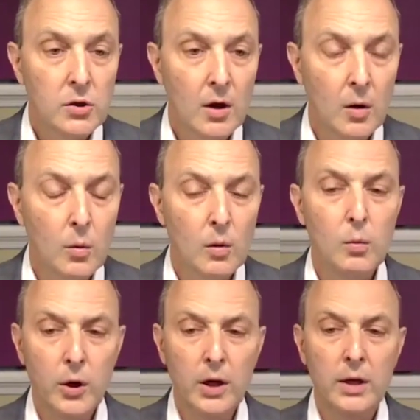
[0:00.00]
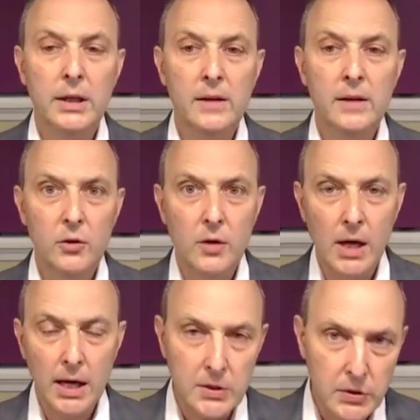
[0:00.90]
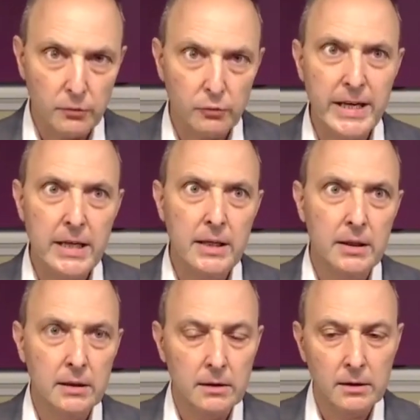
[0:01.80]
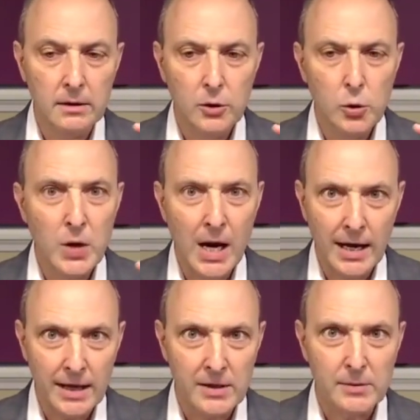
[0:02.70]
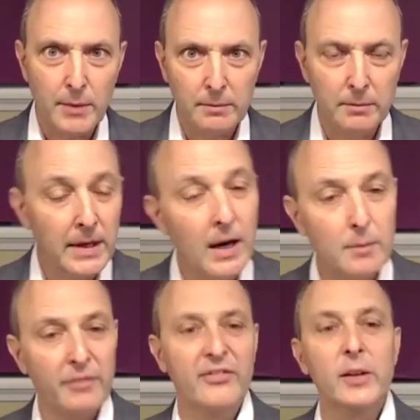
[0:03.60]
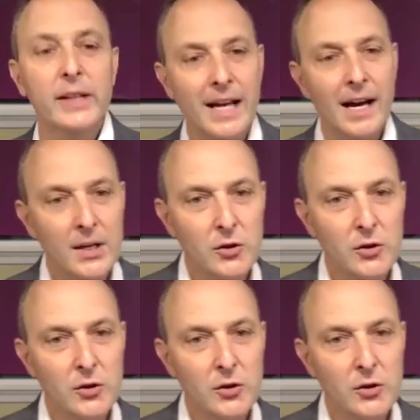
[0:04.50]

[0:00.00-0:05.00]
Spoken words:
So we're going to give you guys now I'm a Philly guy,